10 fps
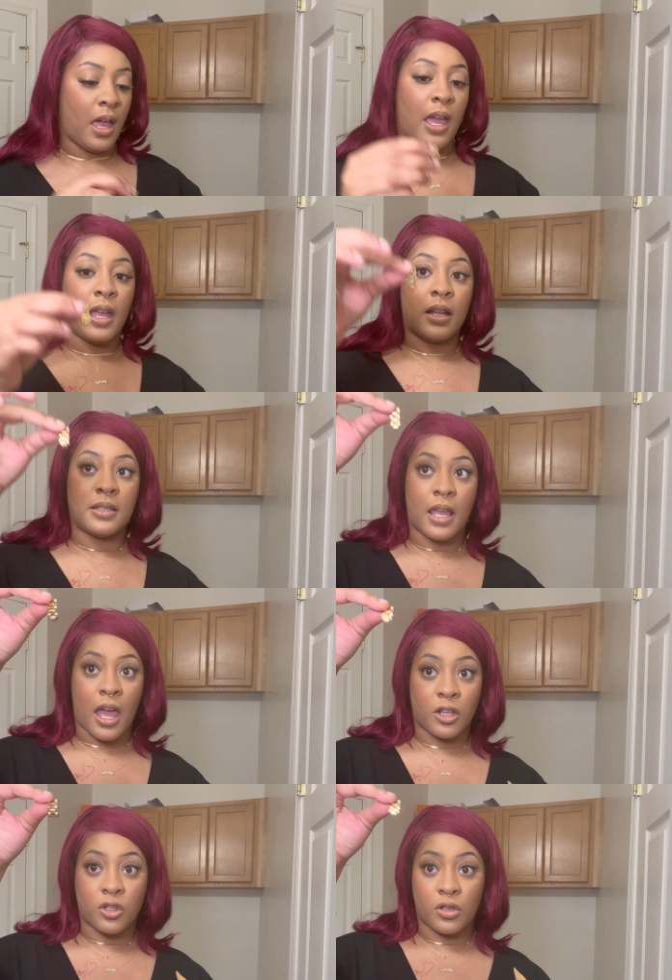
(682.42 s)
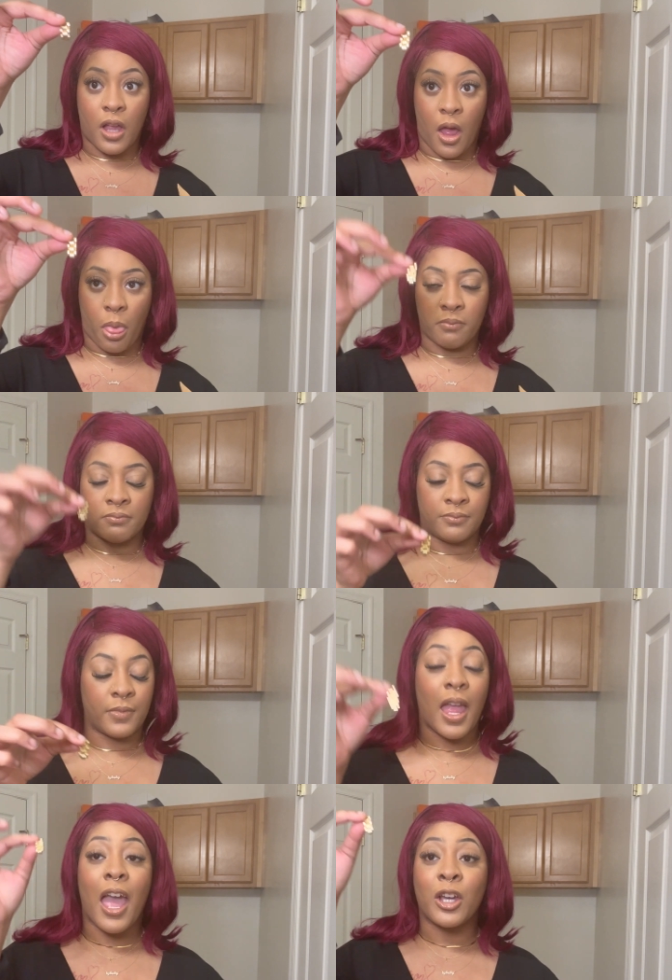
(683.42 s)
And it's
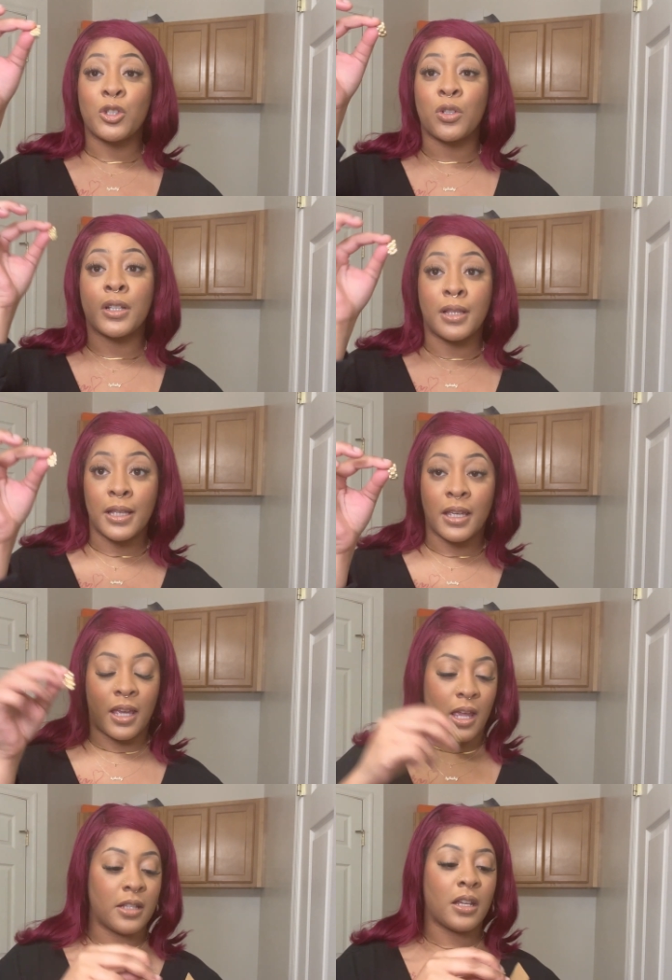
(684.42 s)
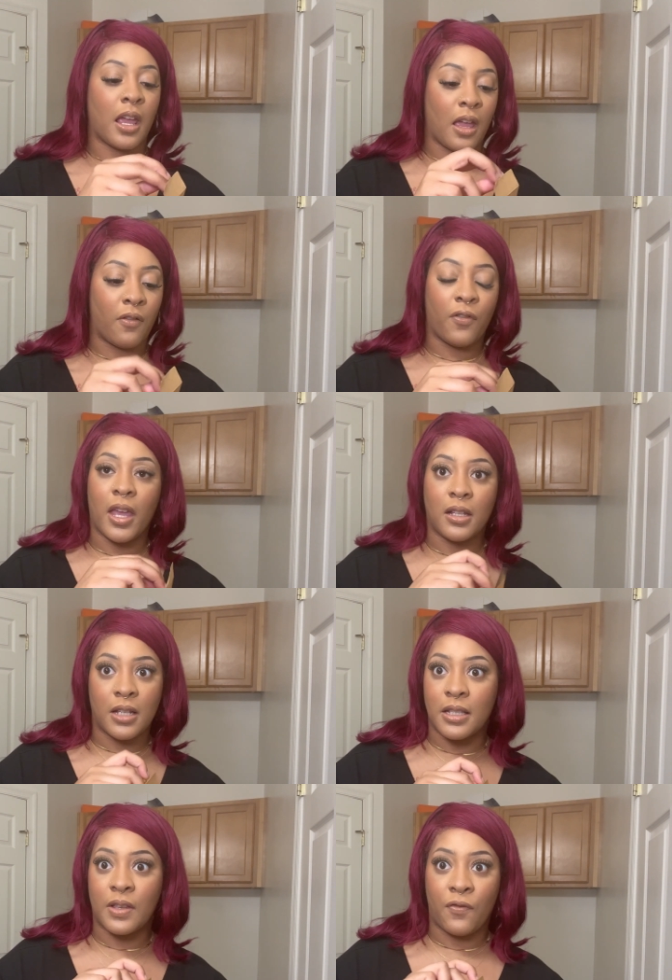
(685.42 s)
extra linkage if it
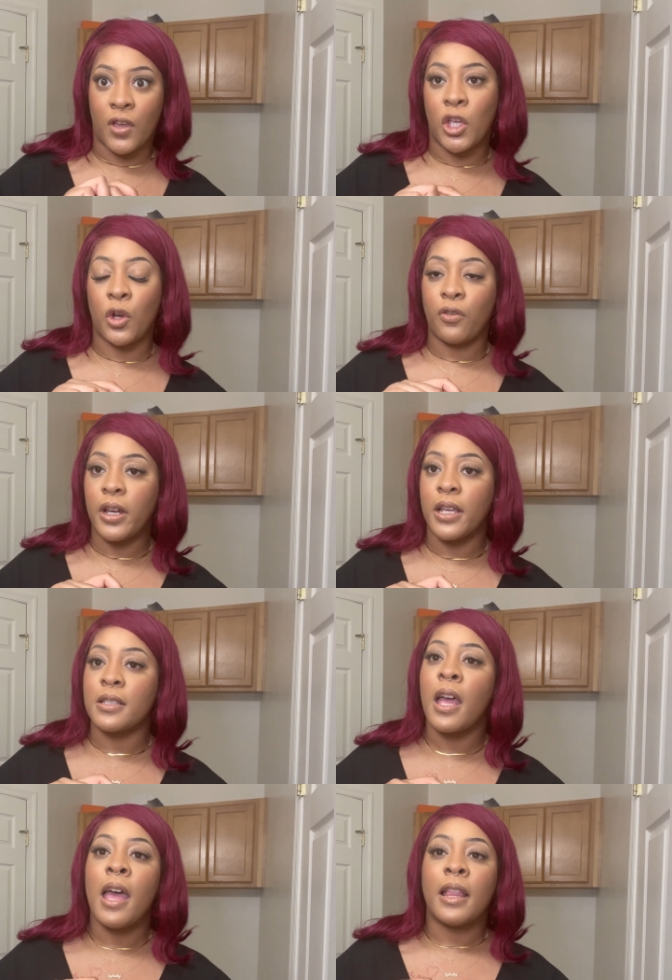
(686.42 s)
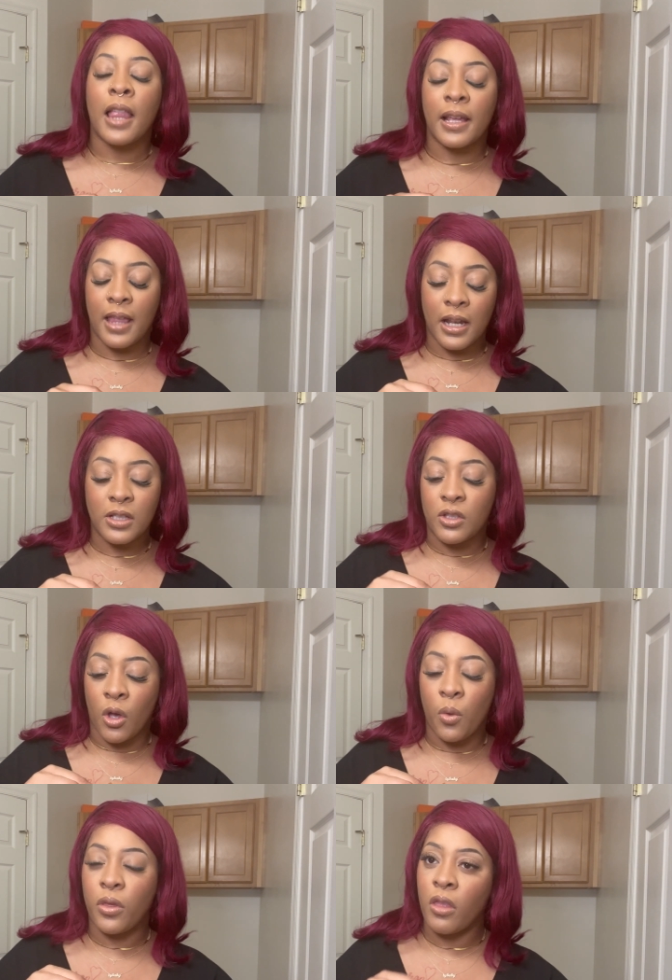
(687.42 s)
doesn't fit your wrist. Like, that is so
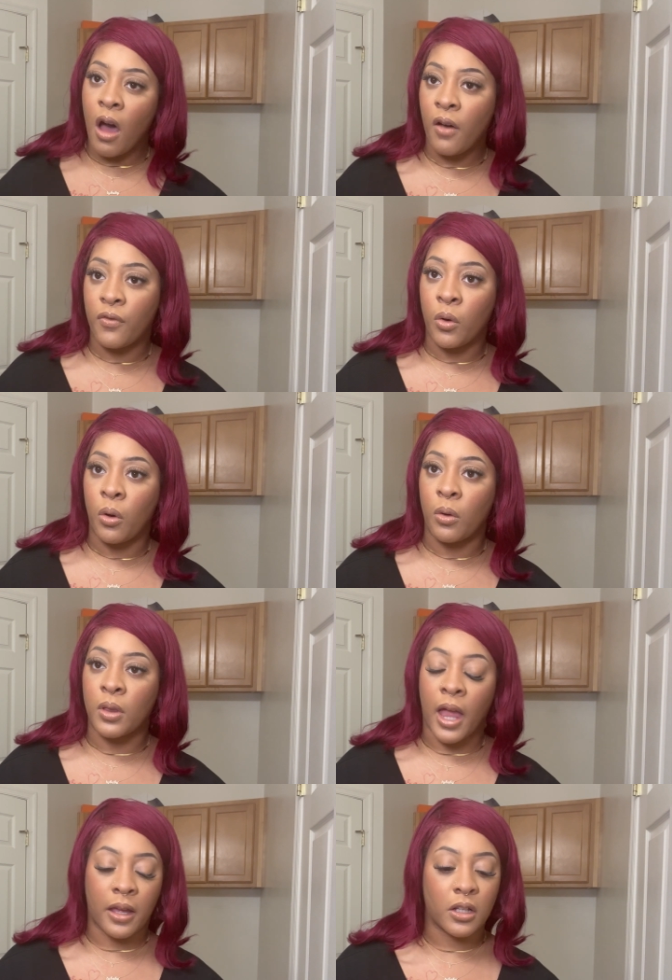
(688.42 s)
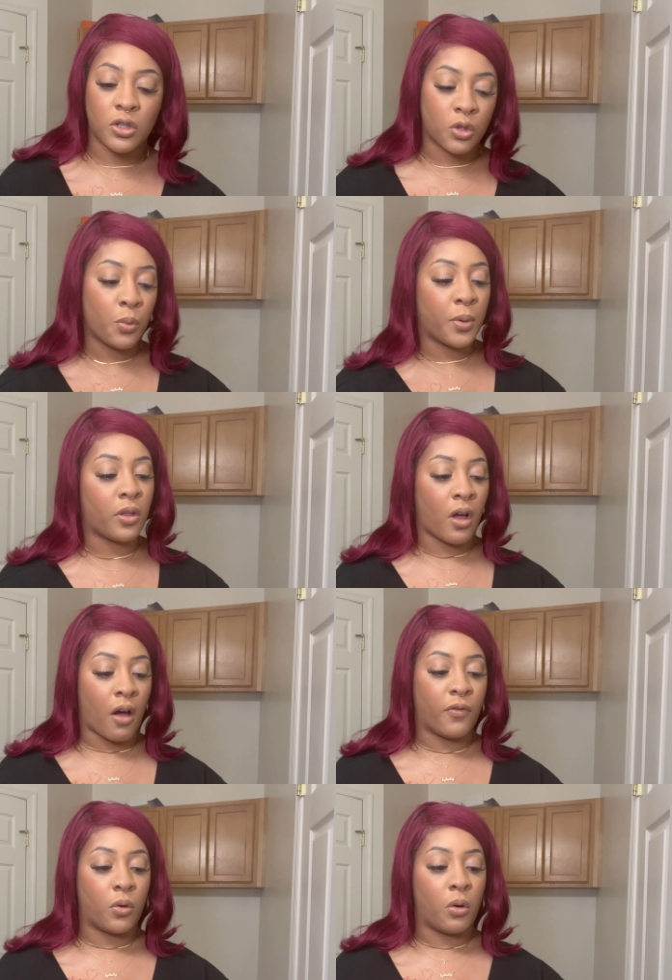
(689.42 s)
thoughtful, like super
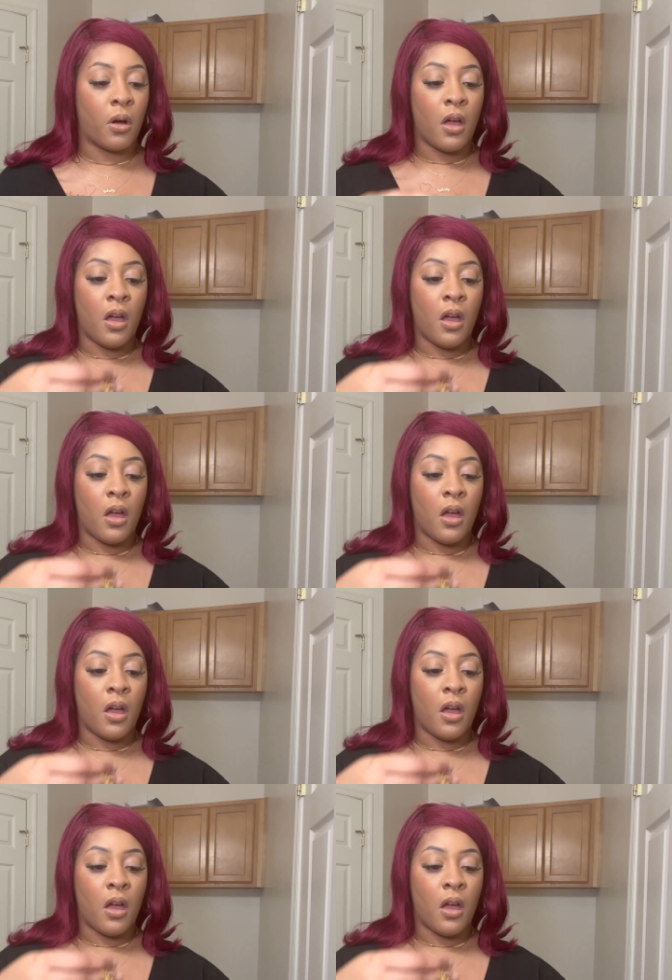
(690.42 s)
thoughtful.